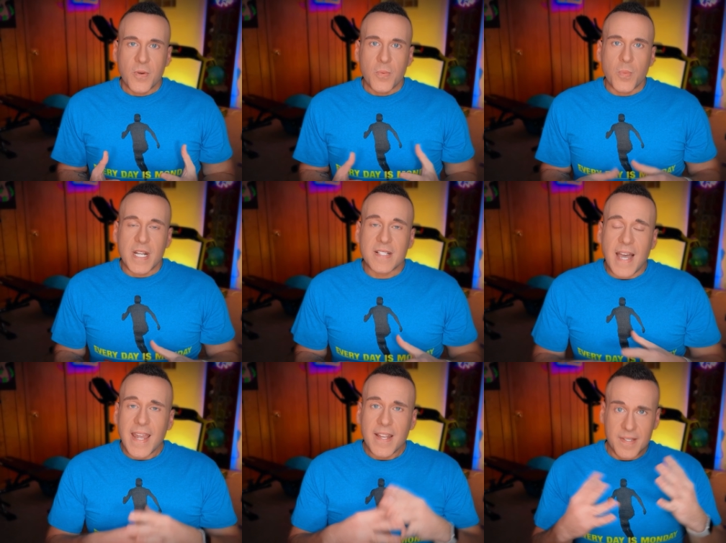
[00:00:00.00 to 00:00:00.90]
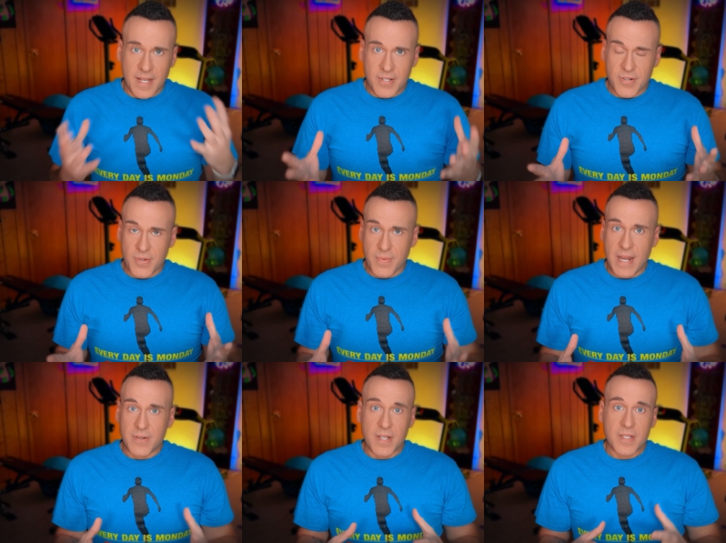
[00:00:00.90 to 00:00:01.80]
When a diet centers
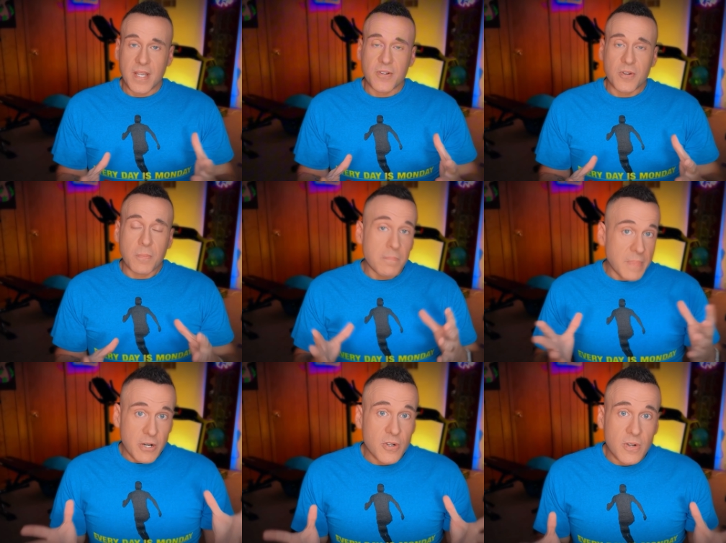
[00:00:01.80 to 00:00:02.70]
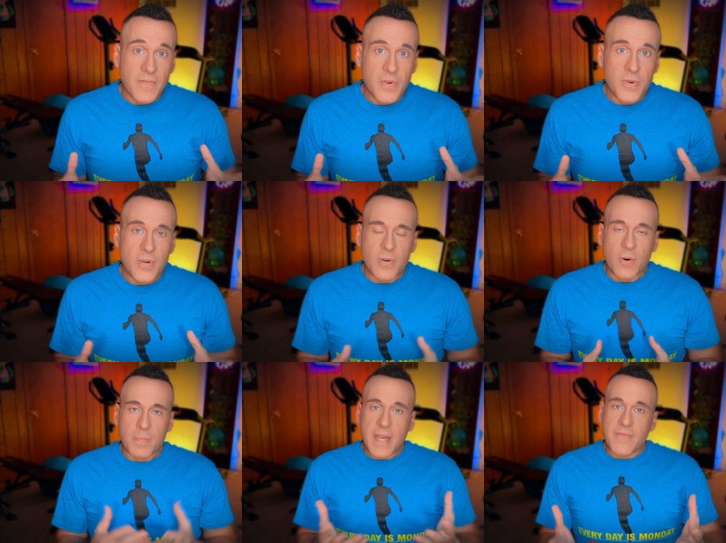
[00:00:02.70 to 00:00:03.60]
around a single miracle food or
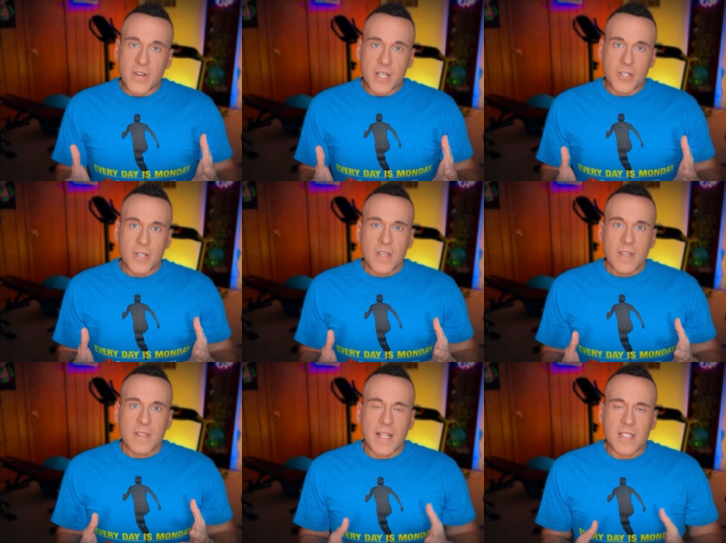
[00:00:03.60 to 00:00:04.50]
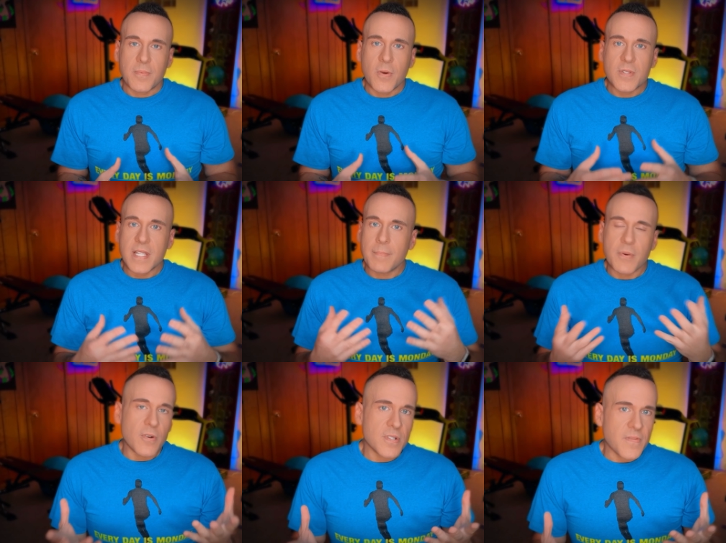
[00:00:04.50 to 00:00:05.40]
beverage that supposedly
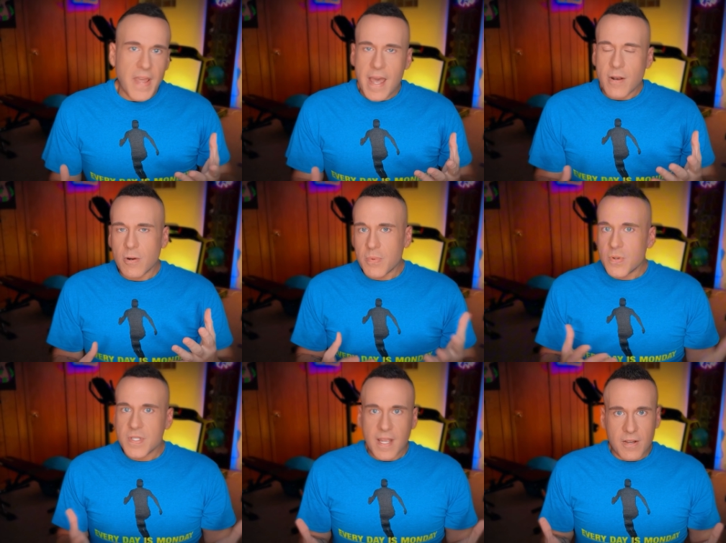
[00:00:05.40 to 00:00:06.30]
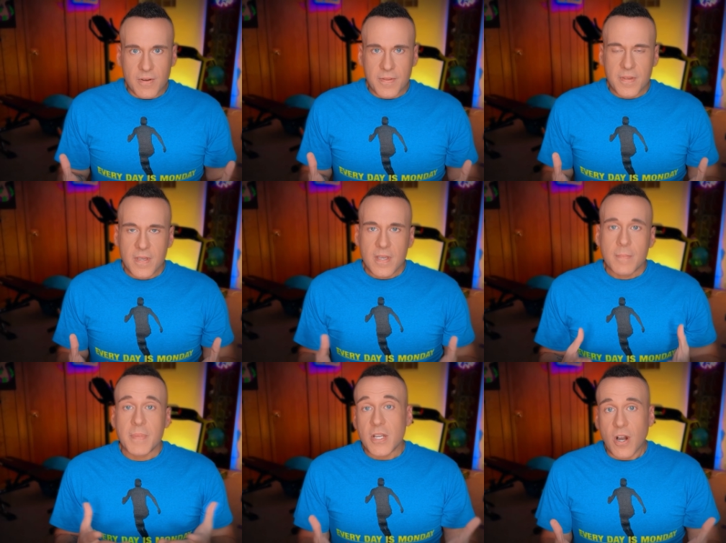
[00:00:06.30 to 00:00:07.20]
burns fat or boosts health,
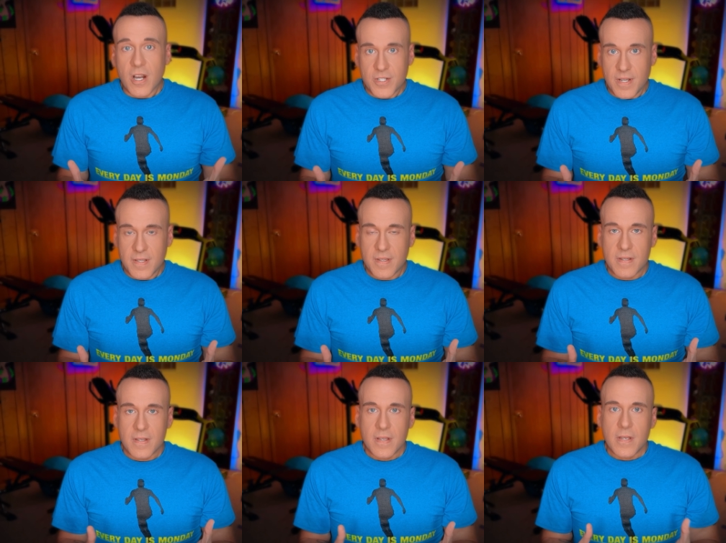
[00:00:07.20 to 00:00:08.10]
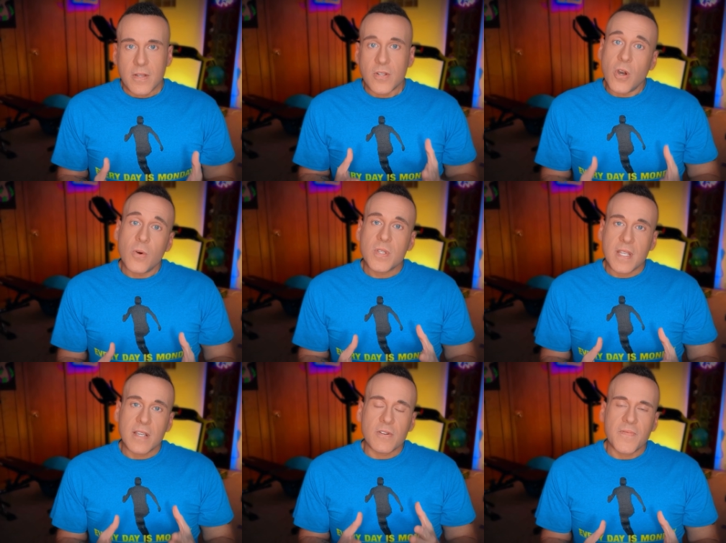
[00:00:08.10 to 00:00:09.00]
be cautious. No
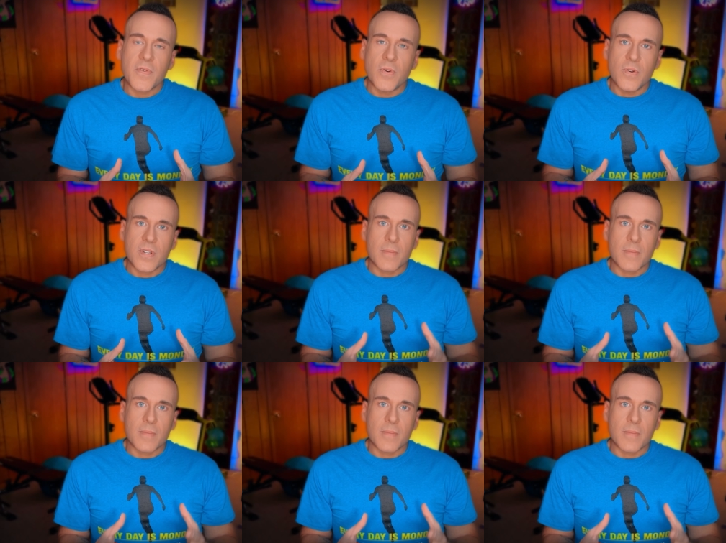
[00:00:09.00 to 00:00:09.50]
single food can